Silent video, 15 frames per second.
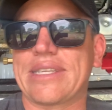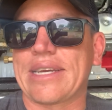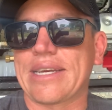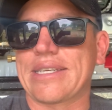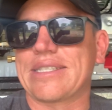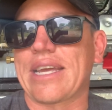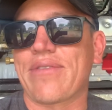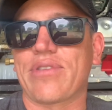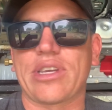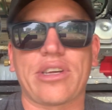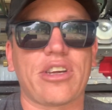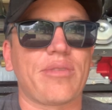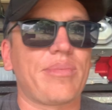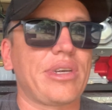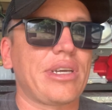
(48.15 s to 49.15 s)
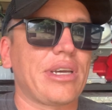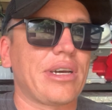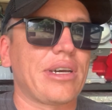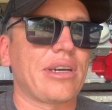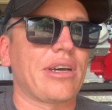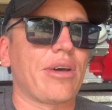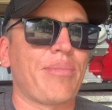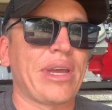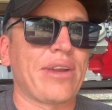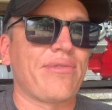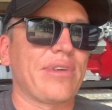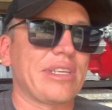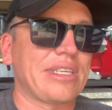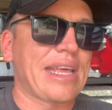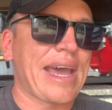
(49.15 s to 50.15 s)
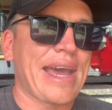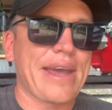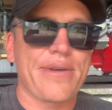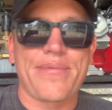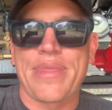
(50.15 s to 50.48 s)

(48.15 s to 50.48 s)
thing is definitely going to be a, uh, a, benefit to that.